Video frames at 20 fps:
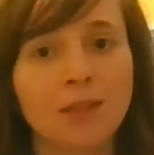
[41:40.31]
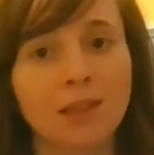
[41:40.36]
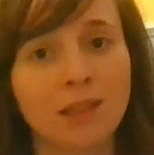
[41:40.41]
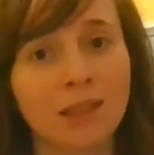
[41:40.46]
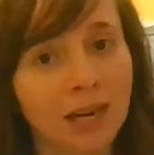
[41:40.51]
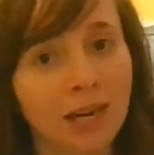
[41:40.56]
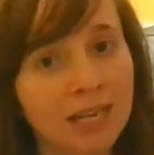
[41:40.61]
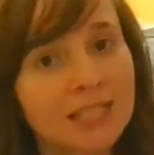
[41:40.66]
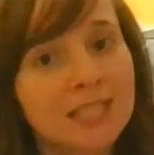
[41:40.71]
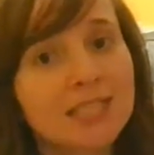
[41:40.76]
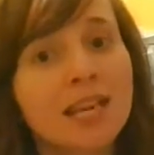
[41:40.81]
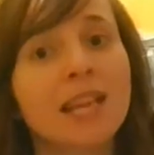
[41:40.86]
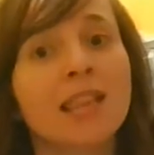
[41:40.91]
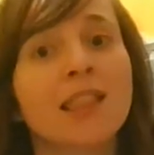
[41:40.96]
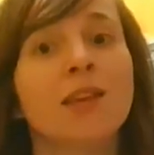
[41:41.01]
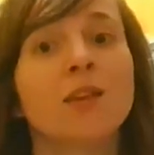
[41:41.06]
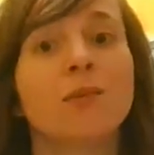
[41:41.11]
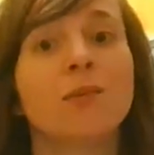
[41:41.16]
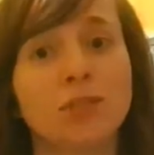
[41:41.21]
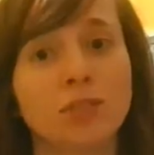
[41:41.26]
a lot of sign
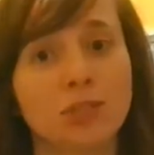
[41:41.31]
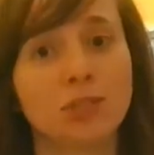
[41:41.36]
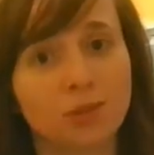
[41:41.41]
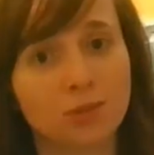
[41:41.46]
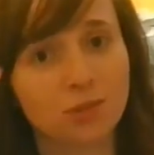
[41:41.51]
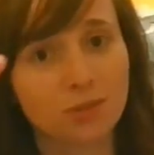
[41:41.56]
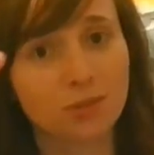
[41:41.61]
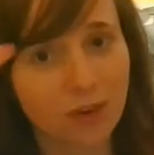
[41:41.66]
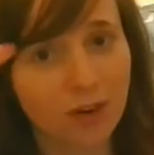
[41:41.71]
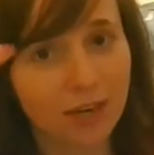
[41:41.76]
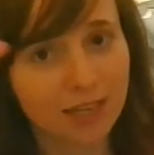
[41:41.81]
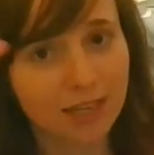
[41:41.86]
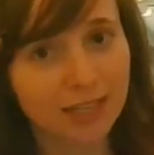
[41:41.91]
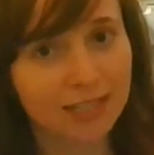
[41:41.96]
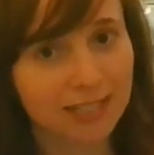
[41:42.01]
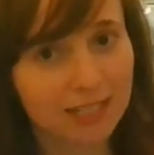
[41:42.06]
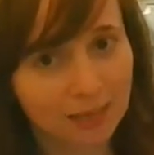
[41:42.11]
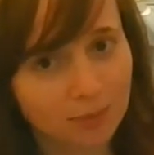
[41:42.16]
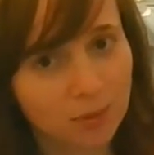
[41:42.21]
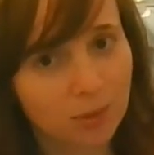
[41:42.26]
language is used very
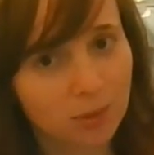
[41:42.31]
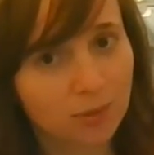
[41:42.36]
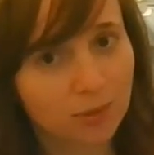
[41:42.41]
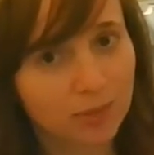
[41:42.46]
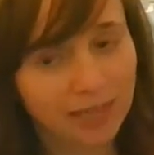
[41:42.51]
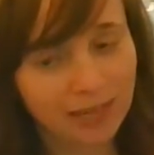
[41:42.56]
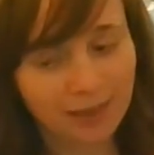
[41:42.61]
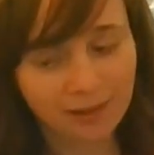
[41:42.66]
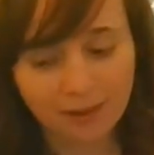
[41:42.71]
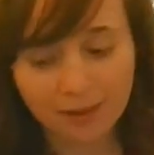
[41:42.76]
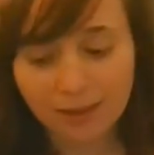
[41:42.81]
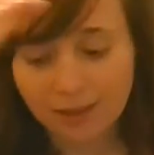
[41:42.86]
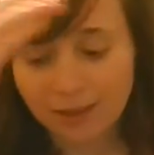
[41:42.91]
conceptually.